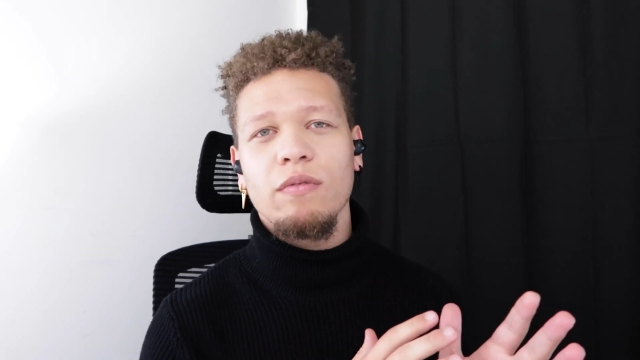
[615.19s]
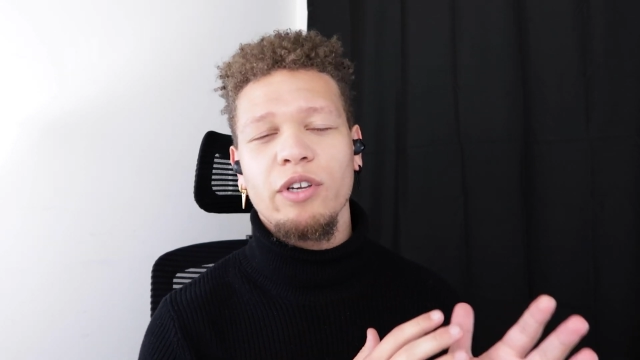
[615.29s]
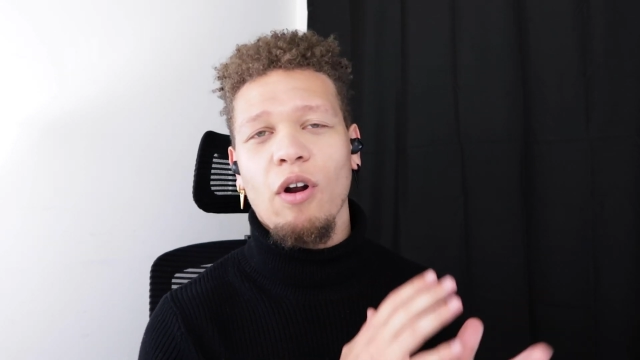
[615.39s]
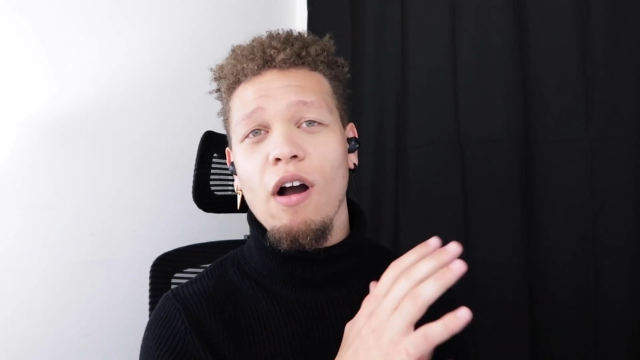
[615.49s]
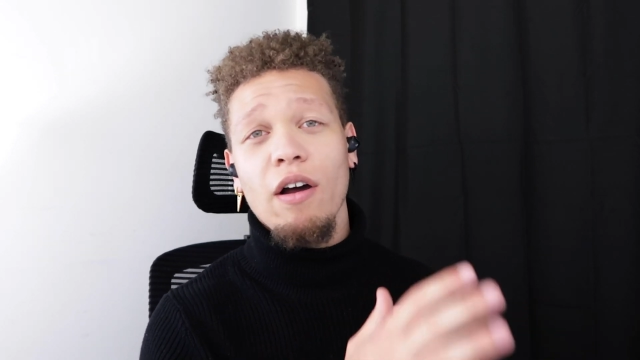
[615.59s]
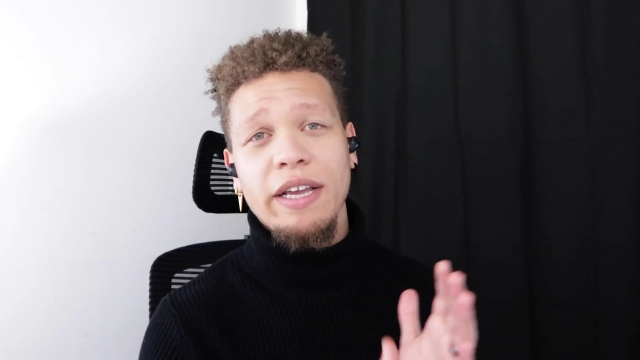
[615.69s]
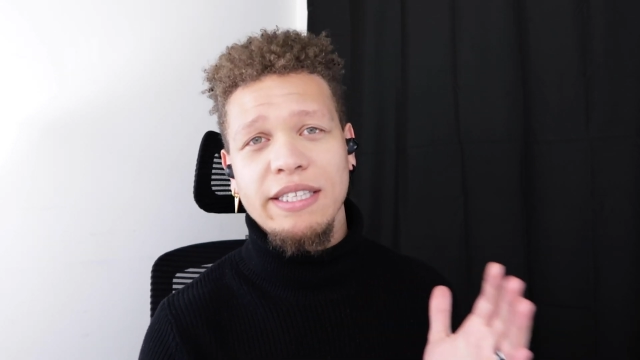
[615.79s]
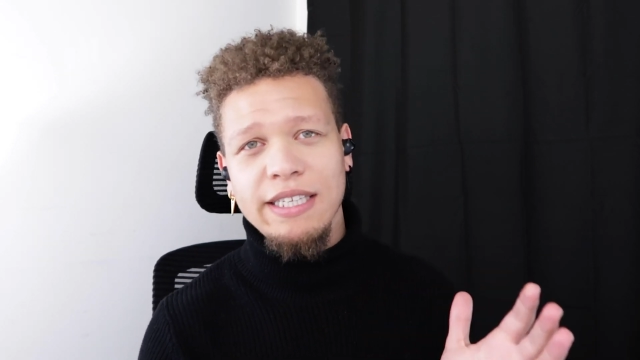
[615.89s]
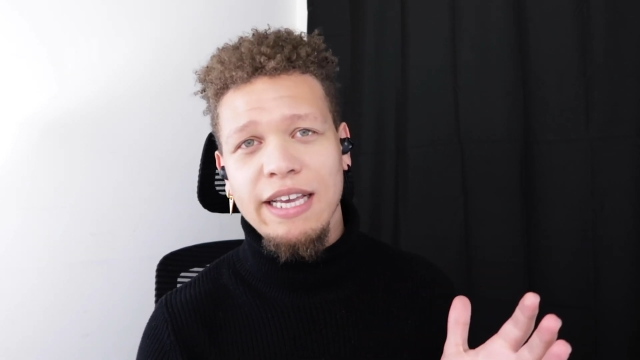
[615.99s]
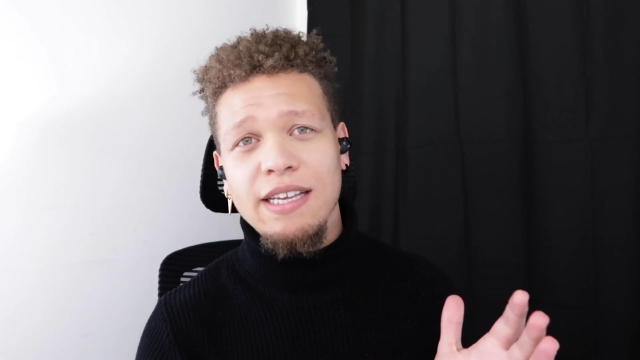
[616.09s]
your
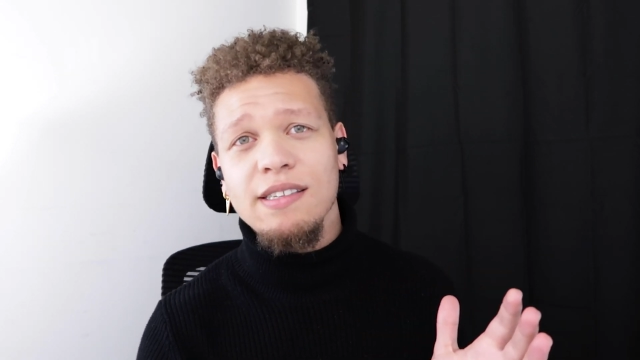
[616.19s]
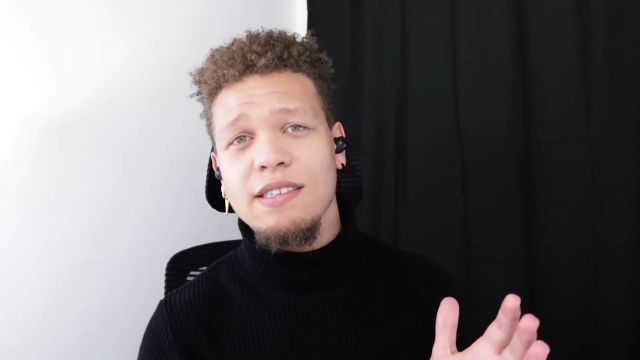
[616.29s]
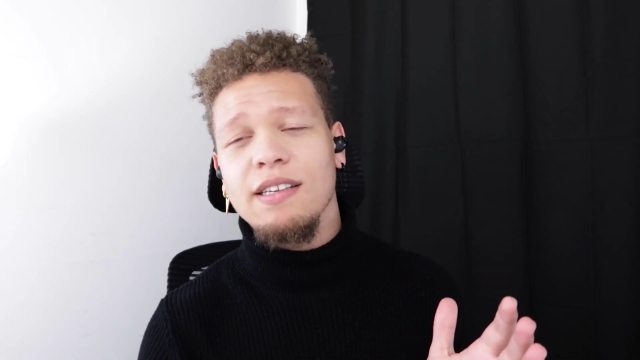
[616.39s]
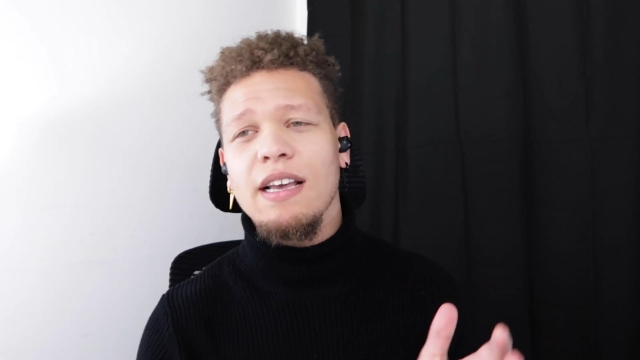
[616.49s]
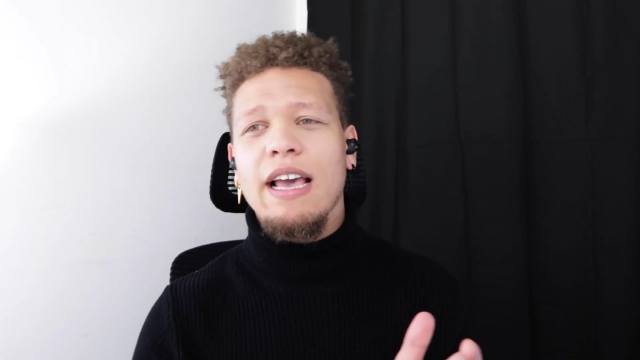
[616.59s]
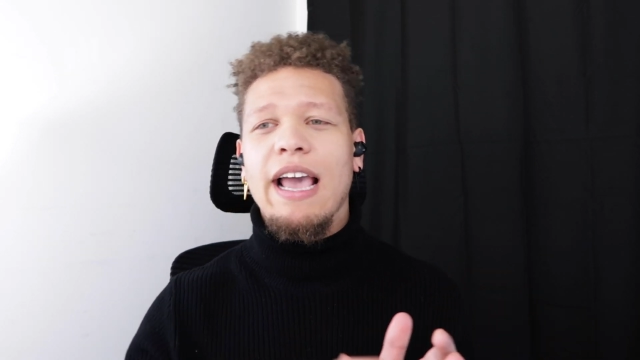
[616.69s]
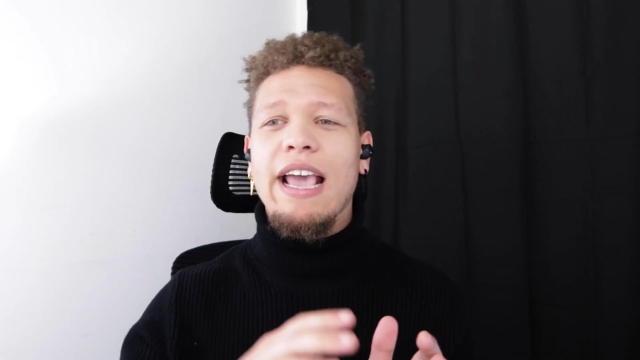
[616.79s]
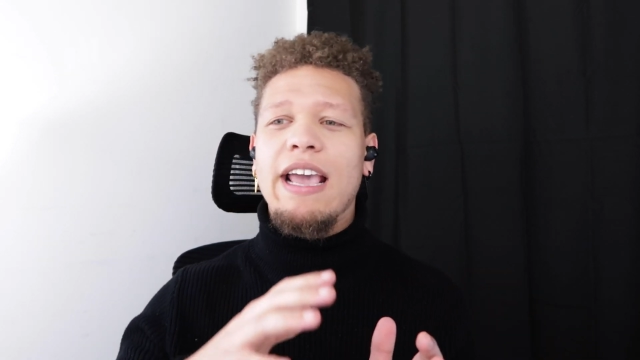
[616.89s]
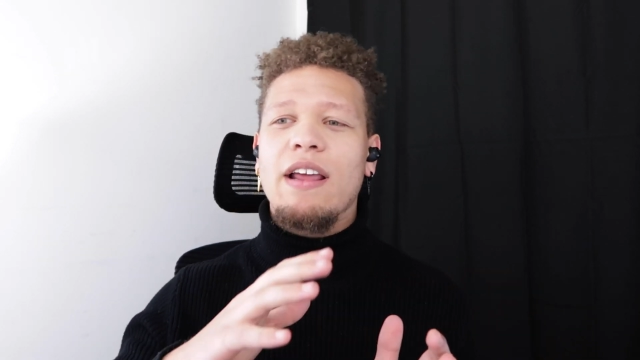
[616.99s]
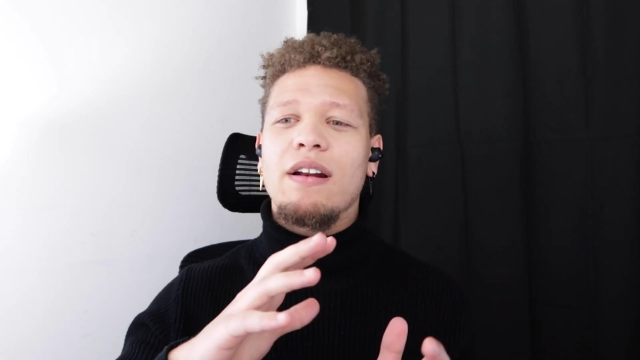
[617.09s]
audience is
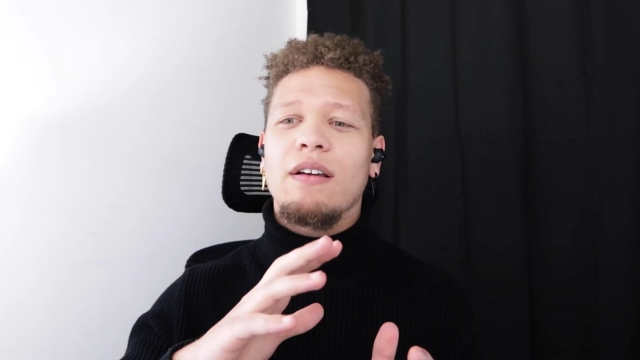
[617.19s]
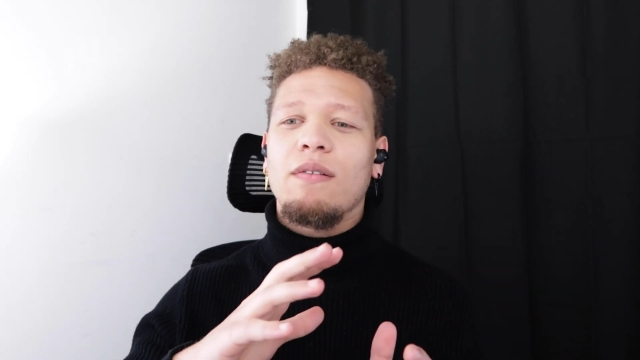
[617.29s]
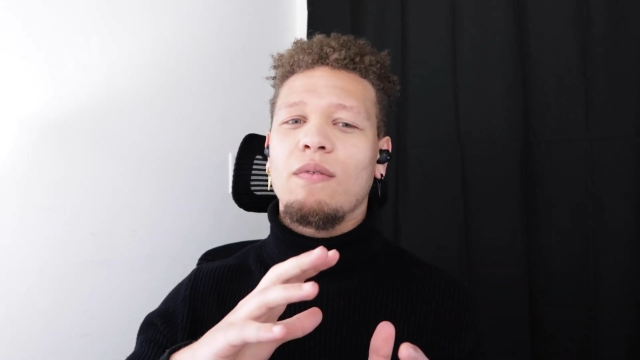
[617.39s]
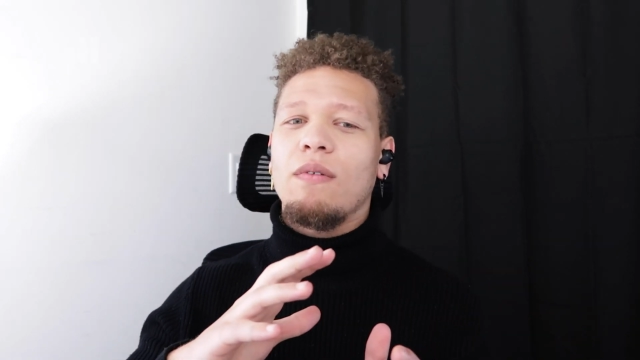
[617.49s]
and